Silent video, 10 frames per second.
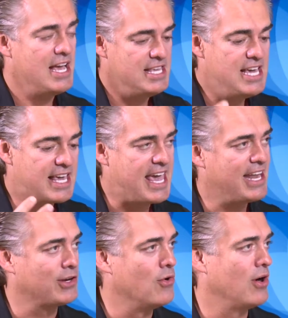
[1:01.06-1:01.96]
You
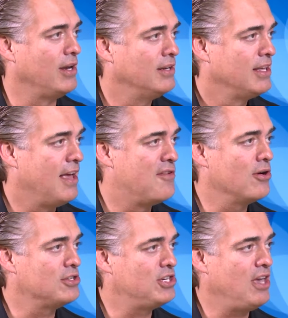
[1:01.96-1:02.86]
can't ignore it. If
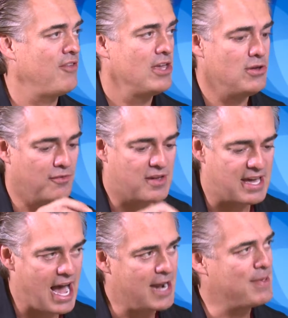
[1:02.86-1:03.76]
you're a chief, you've
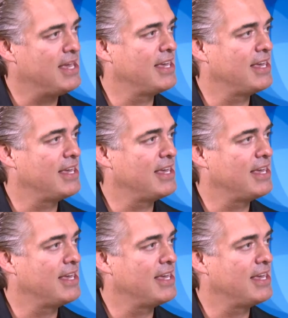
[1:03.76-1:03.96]
got to be